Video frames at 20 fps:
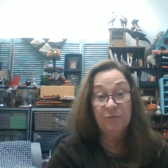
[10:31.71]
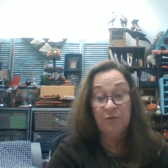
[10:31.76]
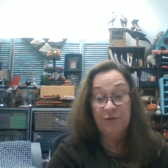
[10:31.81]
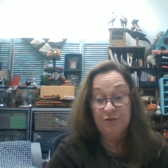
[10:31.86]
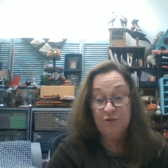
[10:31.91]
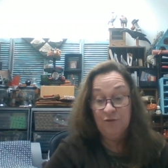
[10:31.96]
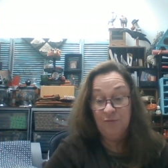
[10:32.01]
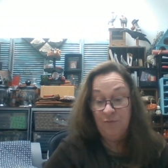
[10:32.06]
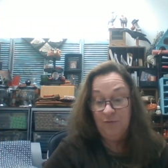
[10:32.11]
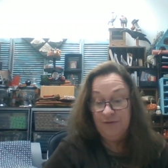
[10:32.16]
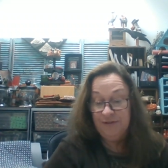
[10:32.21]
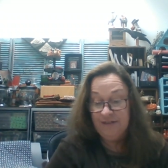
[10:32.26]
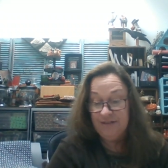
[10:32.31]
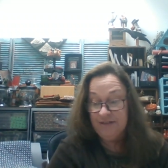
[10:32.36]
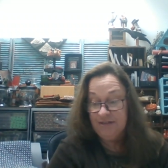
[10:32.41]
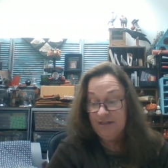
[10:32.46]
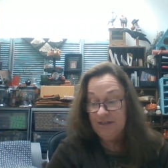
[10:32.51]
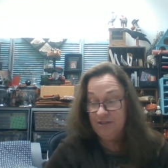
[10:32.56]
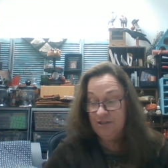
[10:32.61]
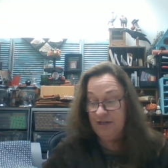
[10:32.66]
what you're wanting to
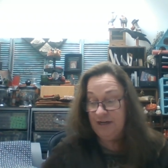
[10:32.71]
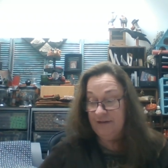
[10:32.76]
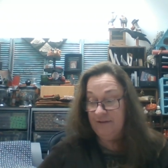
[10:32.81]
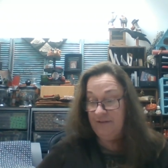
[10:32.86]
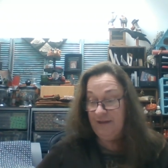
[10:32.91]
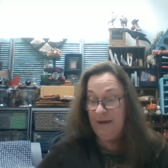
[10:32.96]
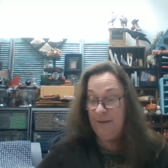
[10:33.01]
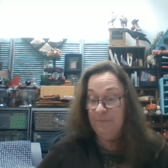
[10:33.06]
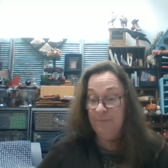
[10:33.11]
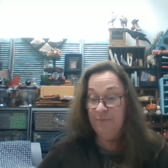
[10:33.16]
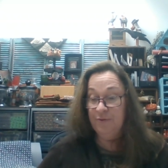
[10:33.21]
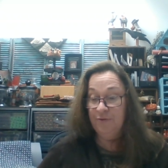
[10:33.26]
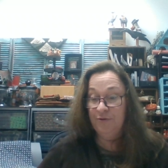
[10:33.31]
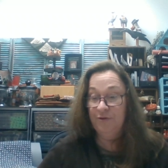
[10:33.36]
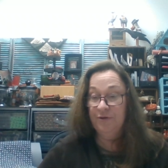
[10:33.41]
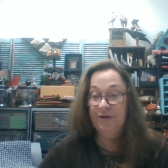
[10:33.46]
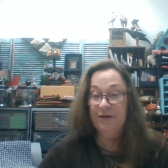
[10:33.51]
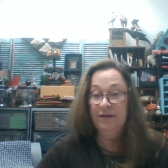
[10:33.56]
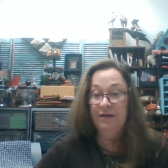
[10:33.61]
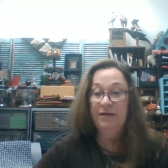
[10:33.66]
stitch out of that
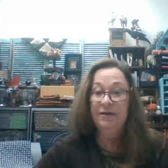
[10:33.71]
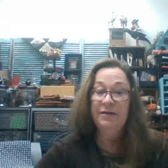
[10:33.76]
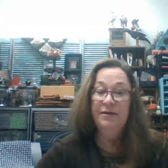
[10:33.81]
book,